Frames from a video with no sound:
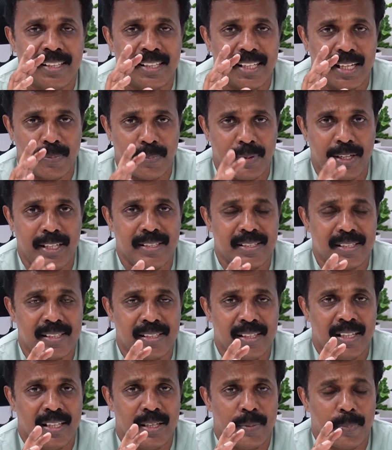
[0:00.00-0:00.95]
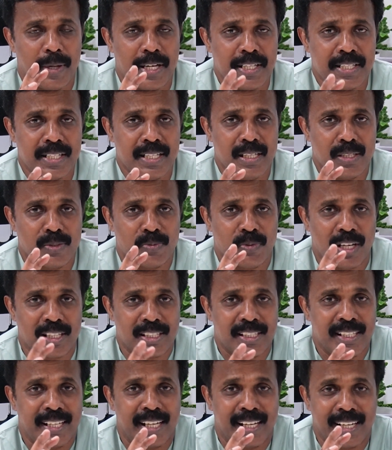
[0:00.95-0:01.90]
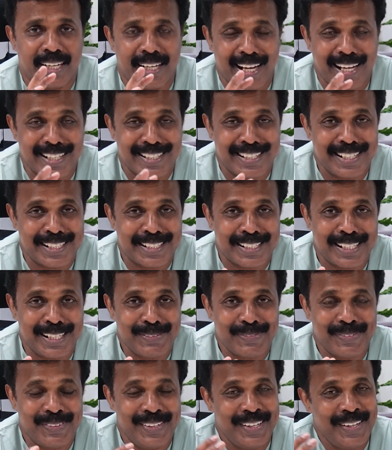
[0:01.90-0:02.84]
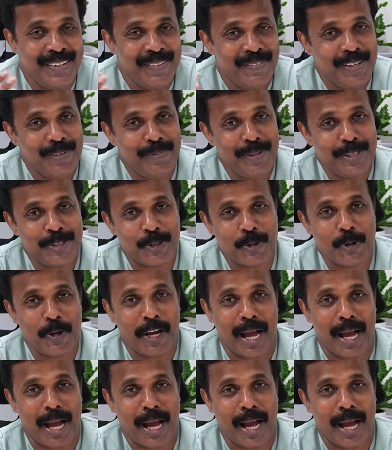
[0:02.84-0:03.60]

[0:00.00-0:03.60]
That means the patient is passing a gas itself, will be so